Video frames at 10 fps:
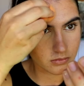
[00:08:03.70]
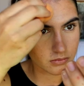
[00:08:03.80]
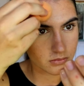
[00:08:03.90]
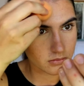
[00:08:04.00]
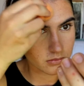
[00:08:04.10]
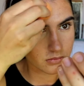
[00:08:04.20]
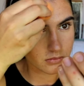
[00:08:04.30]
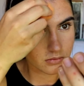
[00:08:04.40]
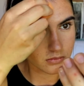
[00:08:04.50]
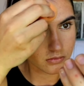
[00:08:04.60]
really just kind
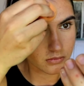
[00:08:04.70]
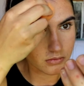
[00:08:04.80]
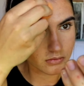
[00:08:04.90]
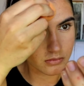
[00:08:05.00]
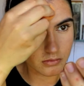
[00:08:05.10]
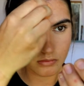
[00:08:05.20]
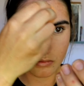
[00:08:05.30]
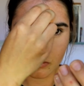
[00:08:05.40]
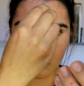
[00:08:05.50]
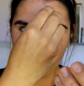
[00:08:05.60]
of push it into the
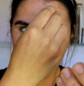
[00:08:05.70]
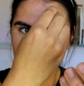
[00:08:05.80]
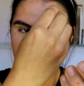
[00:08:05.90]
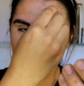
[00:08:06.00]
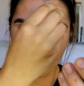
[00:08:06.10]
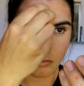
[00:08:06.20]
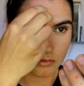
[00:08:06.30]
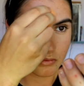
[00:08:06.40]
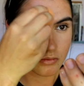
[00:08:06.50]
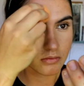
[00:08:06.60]
skin to set it
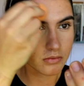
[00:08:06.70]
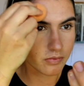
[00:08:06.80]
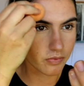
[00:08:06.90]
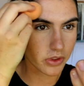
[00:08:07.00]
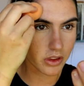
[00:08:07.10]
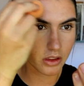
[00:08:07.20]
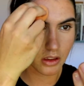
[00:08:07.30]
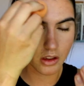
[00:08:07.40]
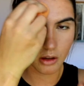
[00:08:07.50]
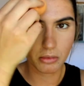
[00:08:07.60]
set that concealer.
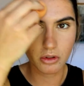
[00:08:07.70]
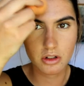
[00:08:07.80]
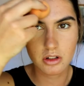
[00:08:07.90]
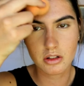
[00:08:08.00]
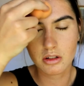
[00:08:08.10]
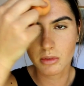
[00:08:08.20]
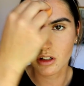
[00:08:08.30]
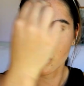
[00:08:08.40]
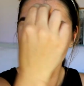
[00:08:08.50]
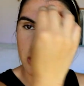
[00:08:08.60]
I'm going to push it into my
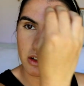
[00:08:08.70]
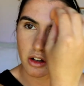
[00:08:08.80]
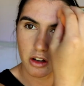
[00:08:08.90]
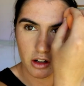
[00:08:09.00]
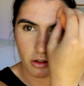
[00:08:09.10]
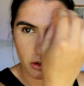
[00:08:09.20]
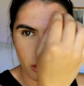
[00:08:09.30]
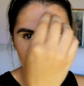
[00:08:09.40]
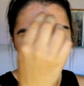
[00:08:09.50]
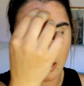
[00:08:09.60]
T-zone and
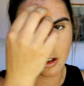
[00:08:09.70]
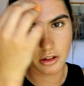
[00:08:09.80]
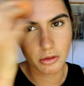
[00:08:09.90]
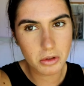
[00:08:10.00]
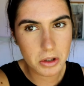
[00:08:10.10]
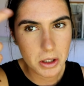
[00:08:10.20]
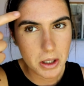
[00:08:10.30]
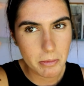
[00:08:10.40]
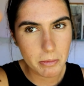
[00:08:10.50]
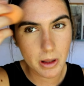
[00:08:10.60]
also on that little
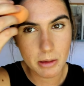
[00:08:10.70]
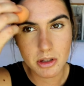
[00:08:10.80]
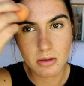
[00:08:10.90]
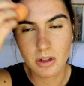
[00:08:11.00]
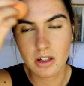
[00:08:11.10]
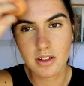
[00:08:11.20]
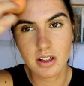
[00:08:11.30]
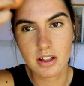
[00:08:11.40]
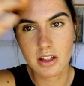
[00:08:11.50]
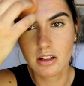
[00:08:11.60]
blemish where I've
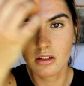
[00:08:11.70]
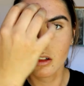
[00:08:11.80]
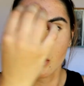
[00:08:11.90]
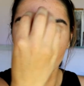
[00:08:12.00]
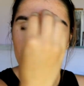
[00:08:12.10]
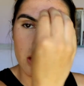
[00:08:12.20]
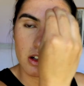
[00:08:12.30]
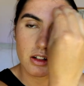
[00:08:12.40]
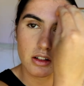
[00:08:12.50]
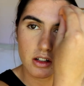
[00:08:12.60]
concealed
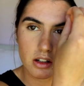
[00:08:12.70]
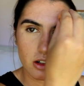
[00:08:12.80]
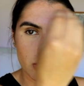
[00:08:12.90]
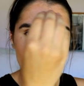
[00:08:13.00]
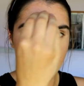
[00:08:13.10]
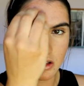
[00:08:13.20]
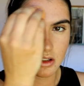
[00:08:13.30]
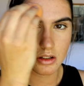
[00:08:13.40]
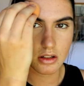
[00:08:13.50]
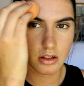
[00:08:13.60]
to help
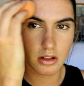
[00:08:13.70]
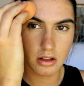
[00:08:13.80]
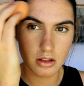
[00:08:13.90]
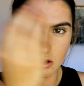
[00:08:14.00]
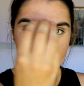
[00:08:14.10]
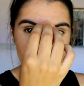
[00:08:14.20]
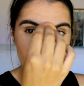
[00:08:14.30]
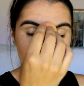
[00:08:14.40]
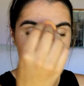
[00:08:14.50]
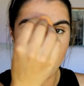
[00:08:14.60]
stop
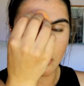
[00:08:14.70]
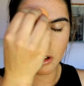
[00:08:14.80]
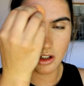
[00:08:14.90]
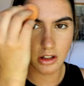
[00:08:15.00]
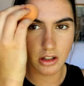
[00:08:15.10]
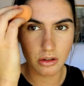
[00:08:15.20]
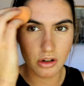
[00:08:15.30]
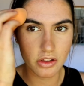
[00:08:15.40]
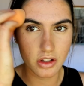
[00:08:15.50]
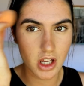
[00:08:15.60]
from getting oily
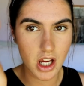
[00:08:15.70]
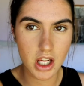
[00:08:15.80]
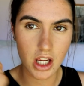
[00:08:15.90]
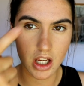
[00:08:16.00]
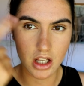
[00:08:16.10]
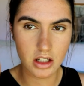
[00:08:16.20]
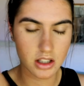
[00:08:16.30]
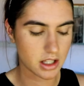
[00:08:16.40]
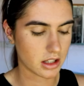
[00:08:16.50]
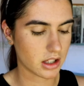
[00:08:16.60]
throughout the day and
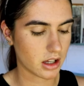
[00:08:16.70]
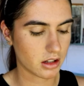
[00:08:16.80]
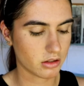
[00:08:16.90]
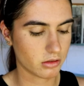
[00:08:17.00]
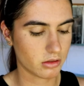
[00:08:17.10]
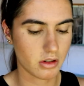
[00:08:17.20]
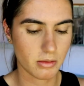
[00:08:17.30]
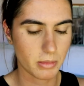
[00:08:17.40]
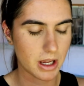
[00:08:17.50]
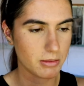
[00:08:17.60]
set that little
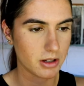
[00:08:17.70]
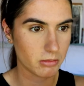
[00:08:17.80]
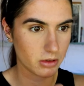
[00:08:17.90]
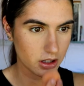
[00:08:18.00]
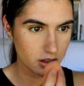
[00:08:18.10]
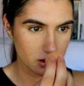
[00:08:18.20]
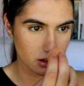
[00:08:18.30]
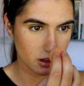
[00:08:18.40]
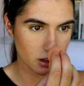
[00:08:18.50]
baby in place.